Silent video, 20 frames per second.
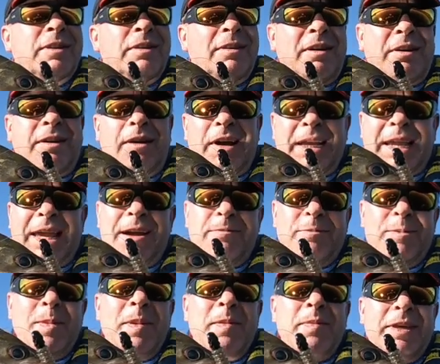I
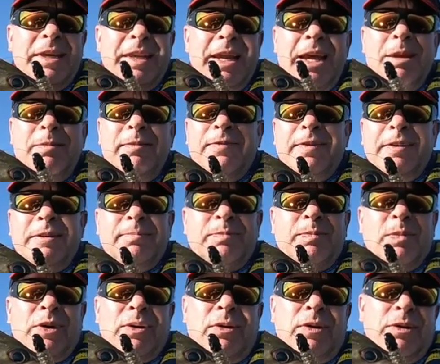can't remember the name of it,
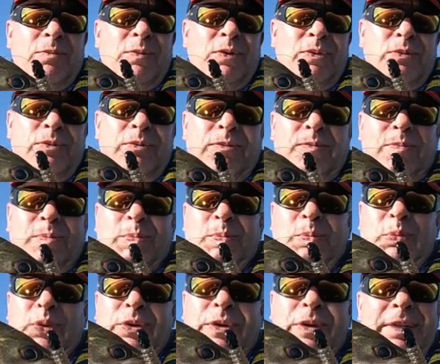but I will
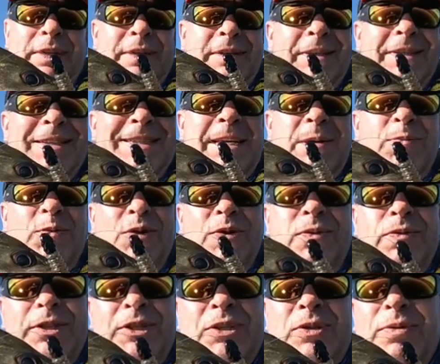put it somewhere
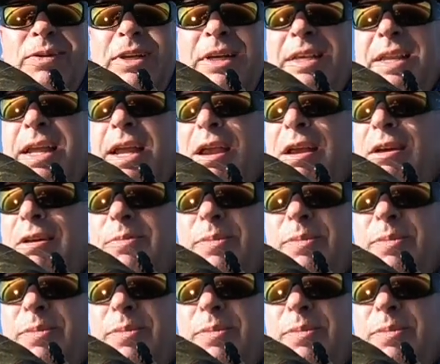on the screen now.